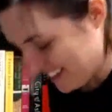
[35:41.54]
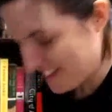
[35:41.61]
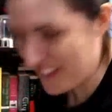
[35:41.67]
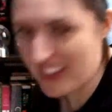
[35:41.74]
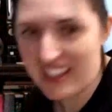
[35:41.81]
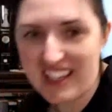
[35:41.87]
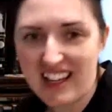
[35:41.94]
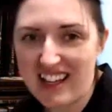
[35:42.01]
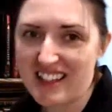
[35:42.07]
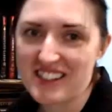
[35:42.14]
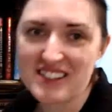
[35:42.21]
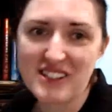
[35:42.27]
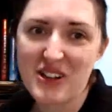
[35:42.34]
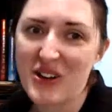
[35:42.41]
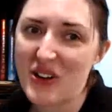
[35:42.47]

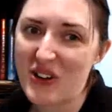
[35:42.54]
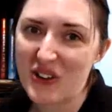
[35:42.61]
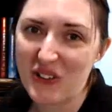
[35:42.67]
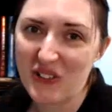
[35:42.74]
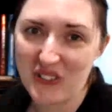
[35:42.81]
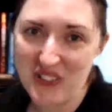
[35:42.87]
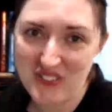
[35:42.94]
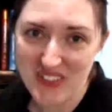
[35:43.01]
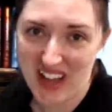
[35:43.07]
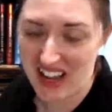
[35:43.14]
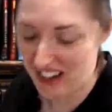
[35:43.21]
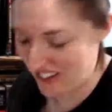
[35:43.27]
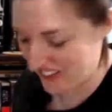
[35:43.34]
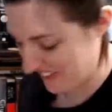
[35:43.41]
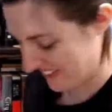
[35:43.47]
because holy
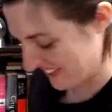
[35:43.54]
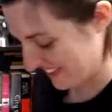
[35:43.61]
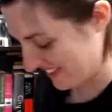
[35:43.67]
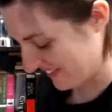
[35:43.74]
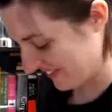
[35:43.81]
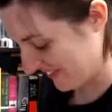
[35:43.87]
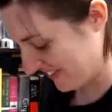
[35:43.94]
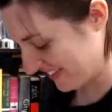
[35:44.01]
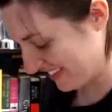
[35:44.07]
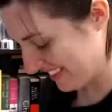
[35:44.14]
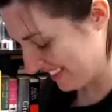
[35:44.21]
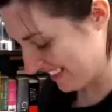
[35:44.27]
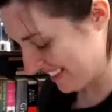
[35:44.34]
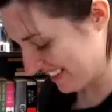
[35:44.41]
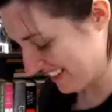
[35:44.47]
mackerel,
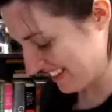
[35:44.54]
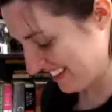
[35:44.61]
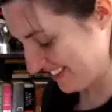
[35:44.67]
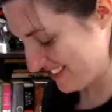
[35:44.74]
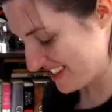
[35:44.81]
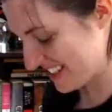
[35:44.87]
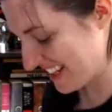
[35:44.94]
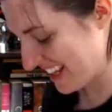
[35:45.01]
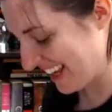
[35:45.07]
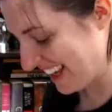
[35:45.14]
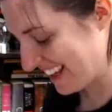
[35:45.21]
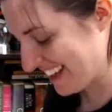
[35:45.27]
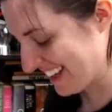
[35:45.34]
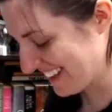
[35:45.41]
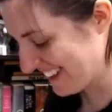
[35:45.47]
it's
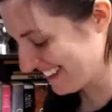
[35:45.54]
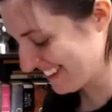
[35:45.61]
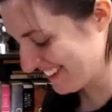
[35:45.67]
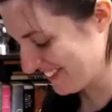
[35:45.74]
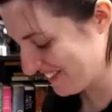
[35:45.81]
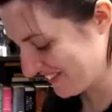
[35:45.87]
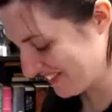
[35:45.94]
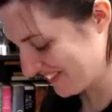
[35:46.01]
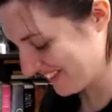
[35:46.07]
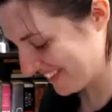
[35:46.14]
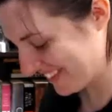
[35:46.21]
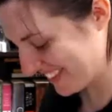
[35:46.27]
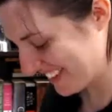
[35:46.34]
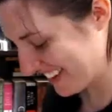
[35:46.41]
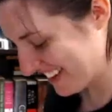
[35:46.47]
like
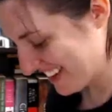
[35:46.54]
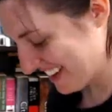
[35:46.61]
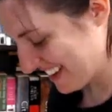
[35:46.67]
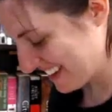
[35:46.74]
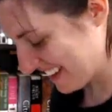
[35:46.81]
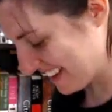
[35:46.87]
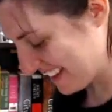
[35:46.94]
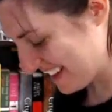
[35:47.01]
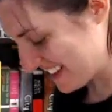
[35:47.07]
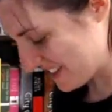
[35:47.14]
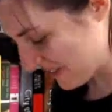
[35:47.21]
the least